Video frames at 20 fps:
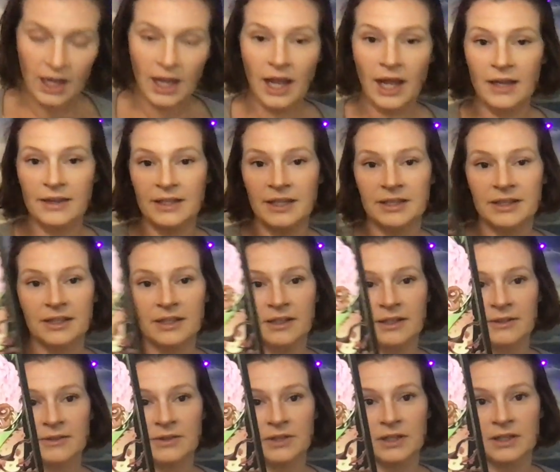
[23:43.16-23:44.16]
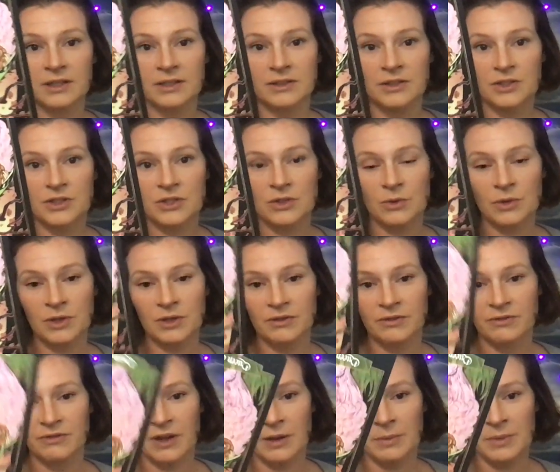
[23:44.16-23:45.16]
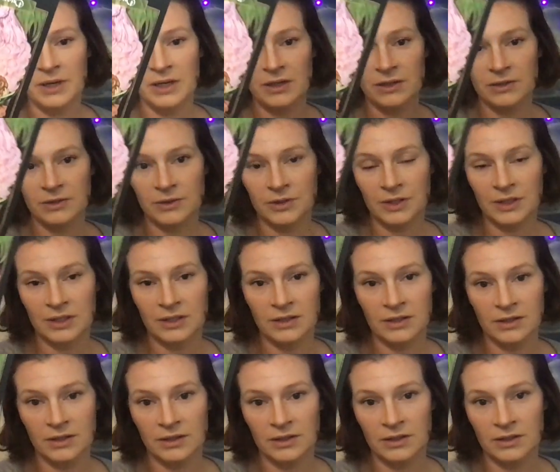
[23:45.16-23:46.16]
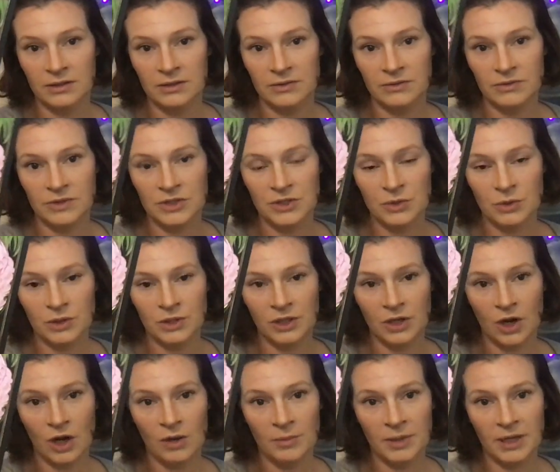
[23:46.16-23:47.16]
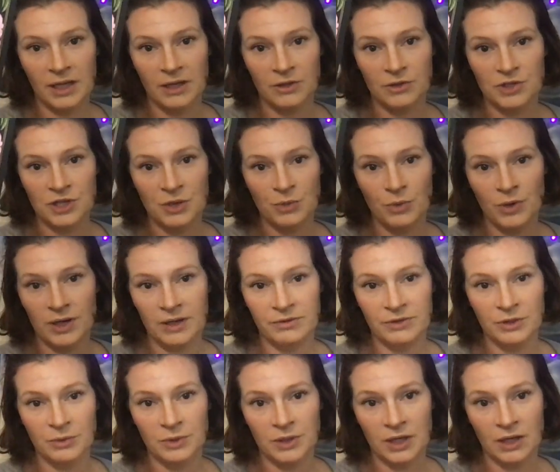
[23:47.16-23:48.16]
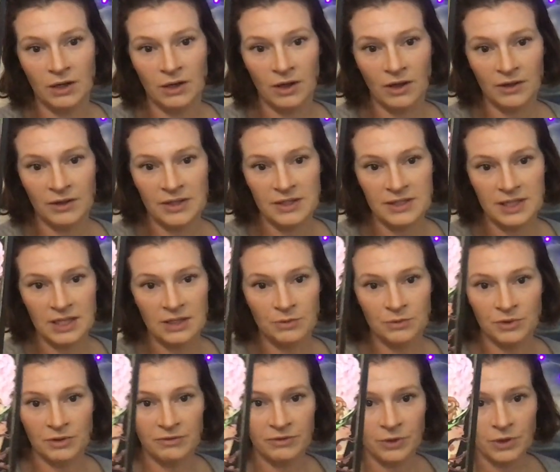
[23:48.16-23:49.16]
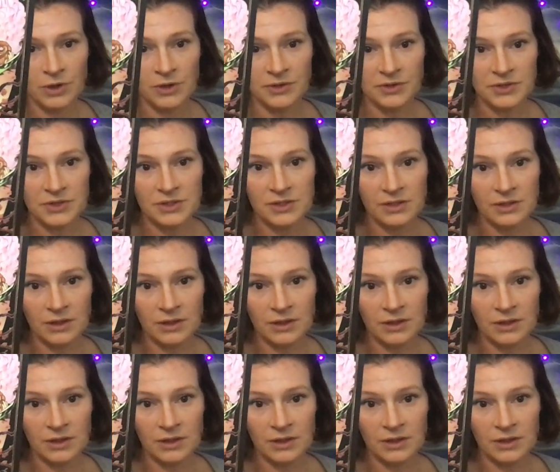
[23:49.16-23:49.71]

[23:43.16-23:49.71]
And then the, the distorted feminine or the, the distorted karmic energy, whatever you want to call this, in reverse.